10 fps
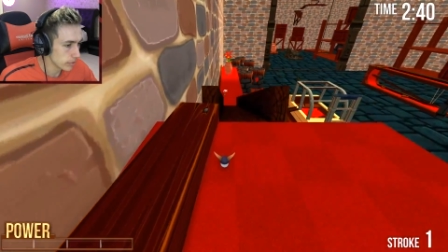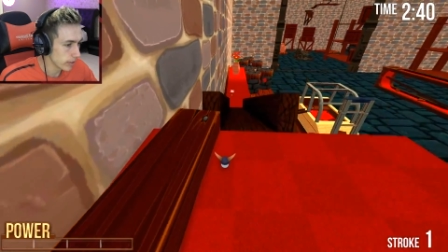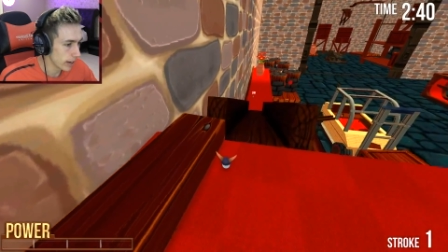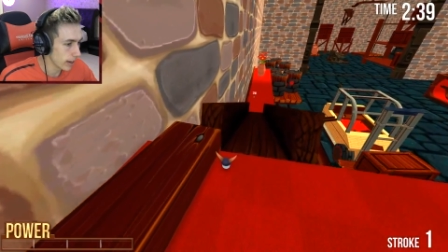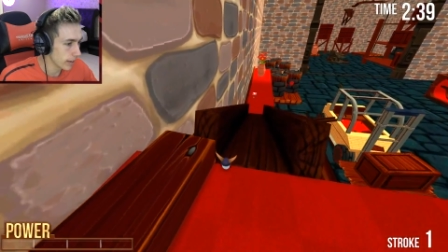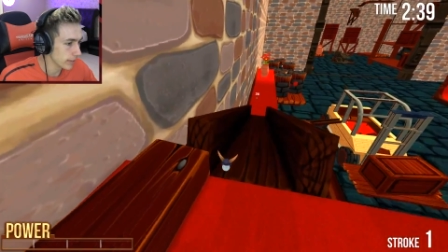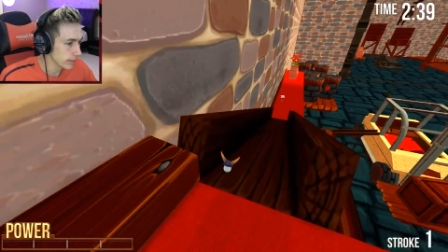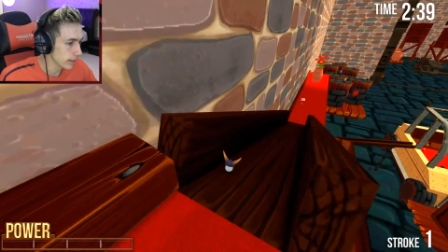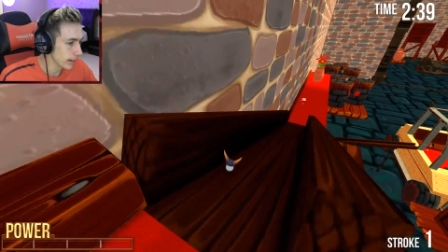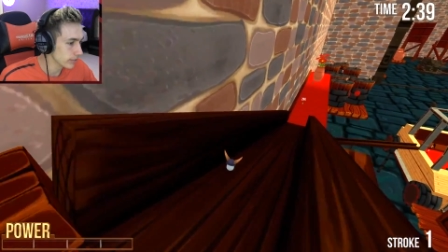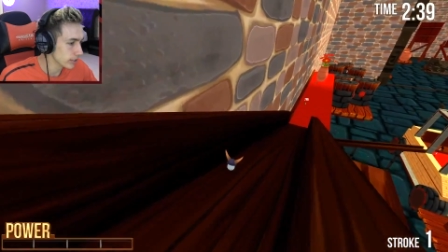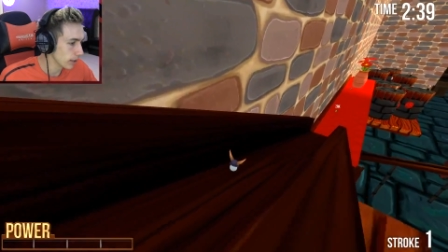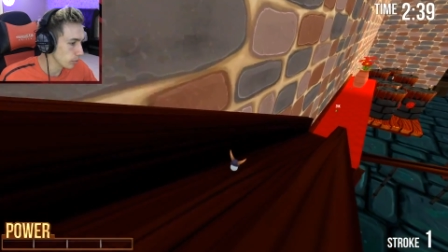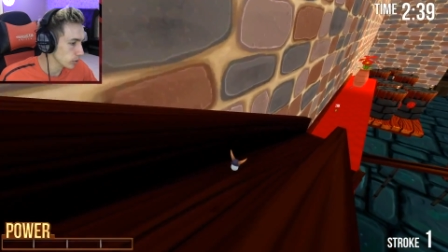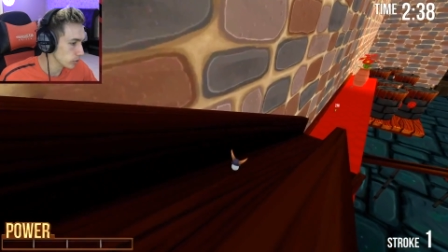be fair, I think the left
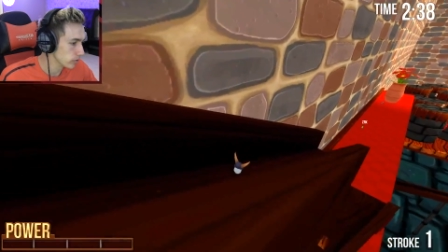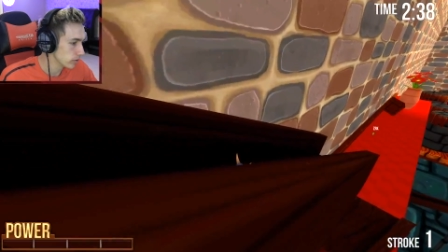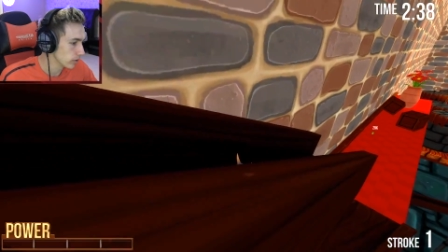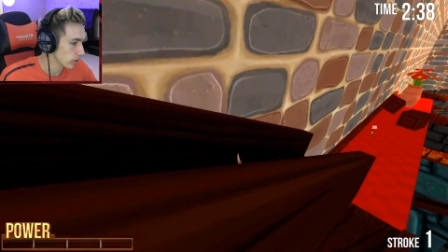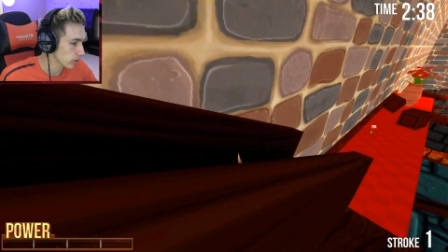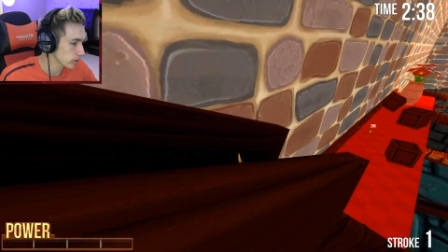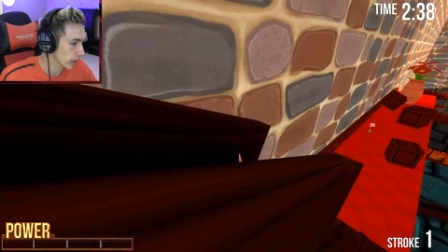side was the good